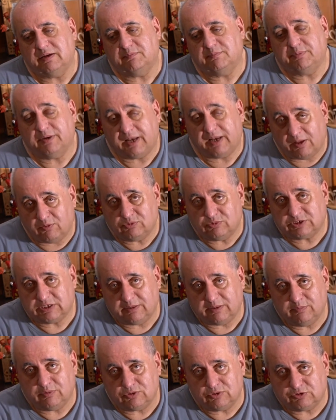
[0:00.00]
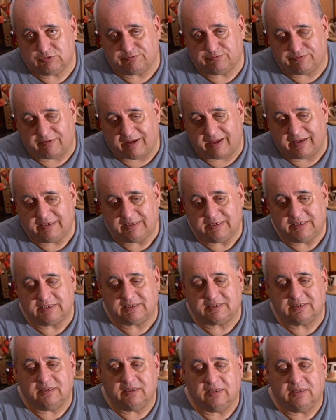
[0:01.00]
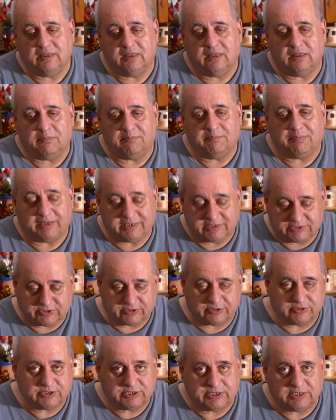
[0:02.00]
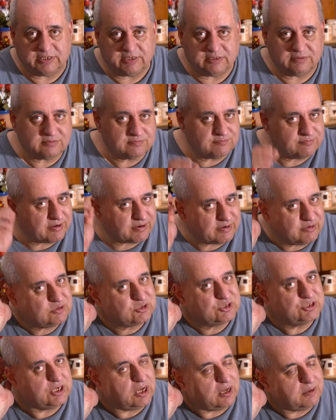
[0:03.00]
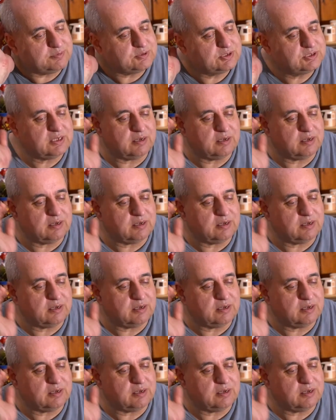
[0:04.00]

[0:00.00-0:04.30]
But I was able to find it by searching various shops.